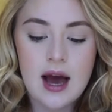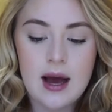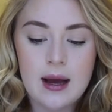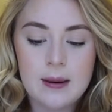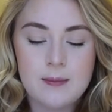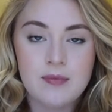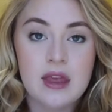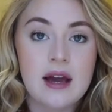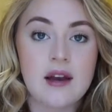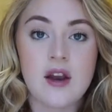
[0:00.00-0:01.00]
I
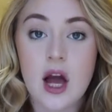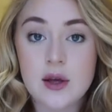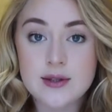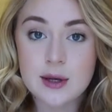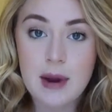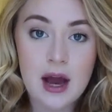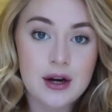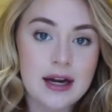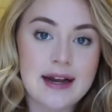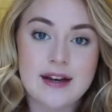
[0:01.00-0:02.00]
did not use her
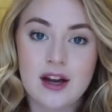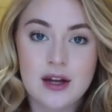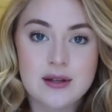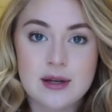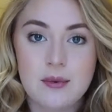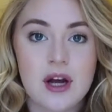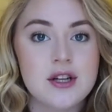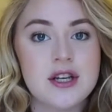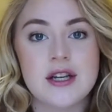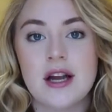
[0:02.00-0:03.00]
powder, I did not use her
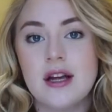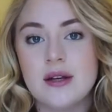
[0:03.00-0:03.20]
brush, I did not